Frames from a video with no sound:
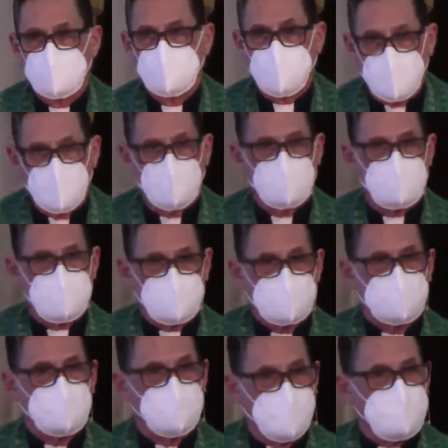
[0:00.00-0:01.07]
Thous.
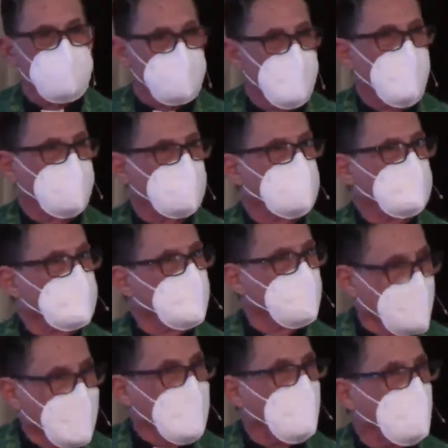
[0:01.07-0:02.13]
Imagine that.
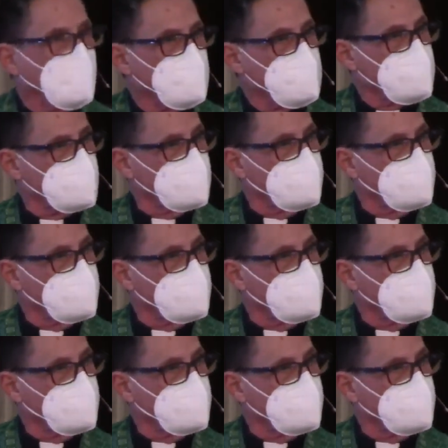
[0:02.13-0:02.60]
Thous.